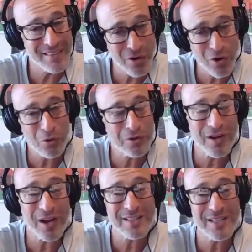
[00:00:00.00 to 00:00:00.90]
and they're
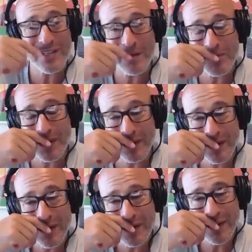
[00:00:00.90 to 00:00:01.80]
holding on to something
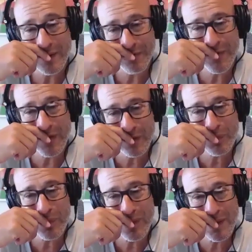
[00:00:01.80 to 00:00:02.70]
that
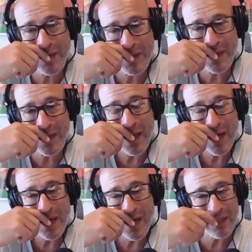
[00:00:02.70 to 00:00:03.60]
feels pretty icky.
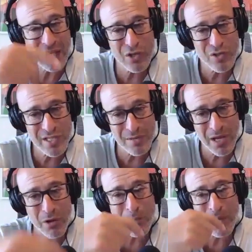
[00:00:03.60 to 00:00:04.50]
And like you
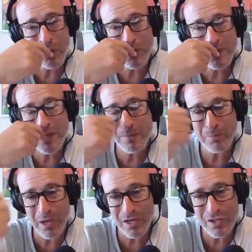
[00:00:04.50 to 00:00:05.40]
said, Michael Beckwith
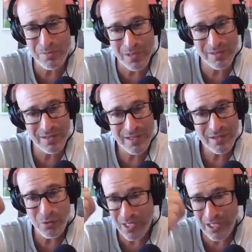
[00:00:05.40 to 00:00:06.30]
said, punishment
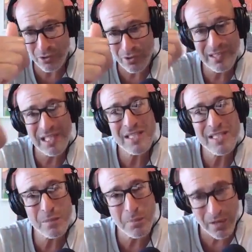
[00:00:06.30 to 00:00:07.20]
or guilt
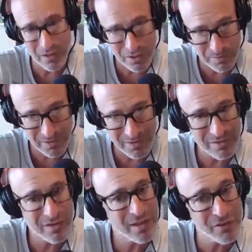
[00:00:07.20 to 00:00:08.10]
leads to punishment.
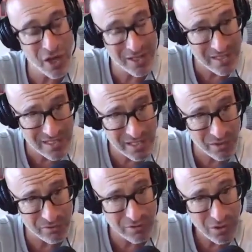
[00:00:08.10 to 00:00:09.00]
So they've got this
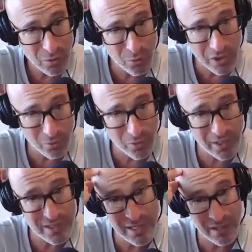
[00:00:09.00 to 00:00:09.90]
guilt. What do you,
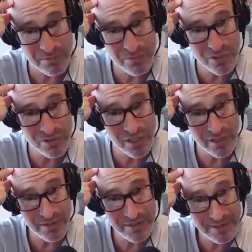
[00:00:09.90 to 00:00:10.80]
what do you tell them, Judy?